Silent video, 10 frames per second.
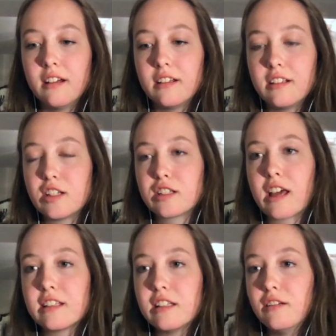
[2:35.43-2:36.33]
it just
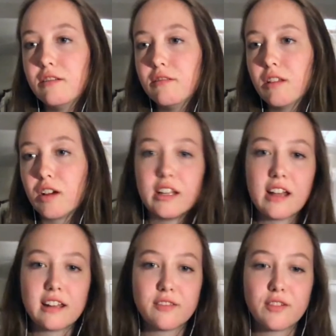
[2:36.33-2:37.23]
gets you looking
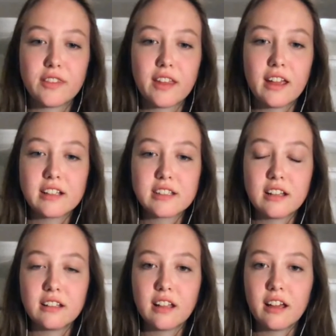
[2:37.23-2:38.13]
at different things
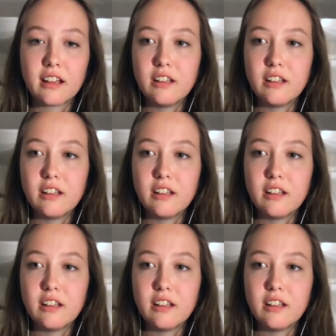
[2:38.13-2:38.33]
and